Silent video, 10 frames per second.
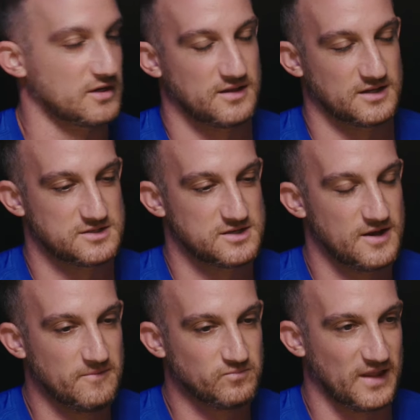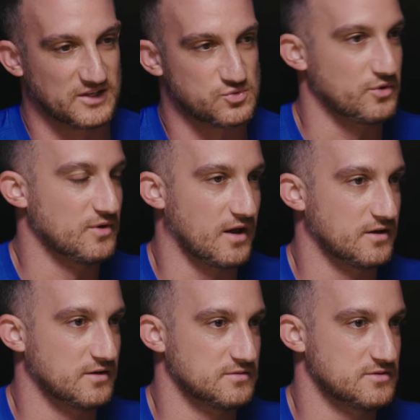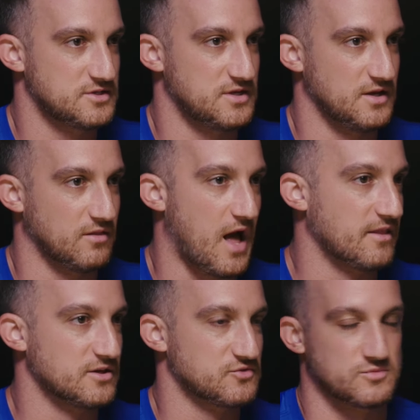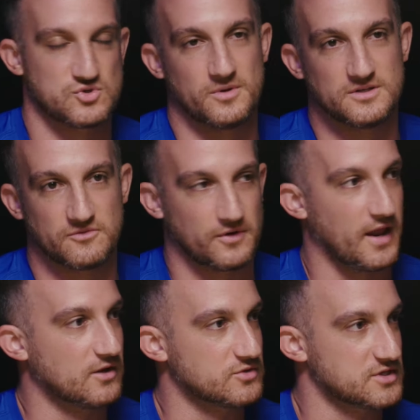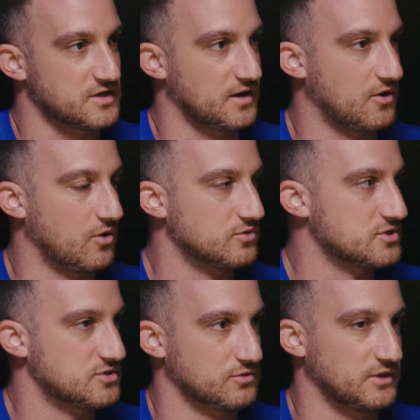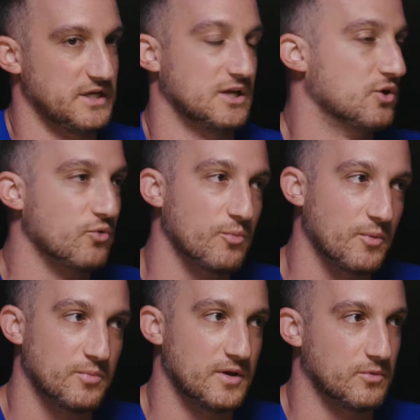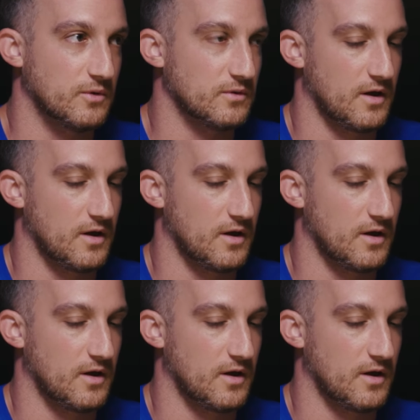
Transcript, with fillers: Like that's that's where you got to see a lot of this from so many different angles as a head coach is you're leading a group of people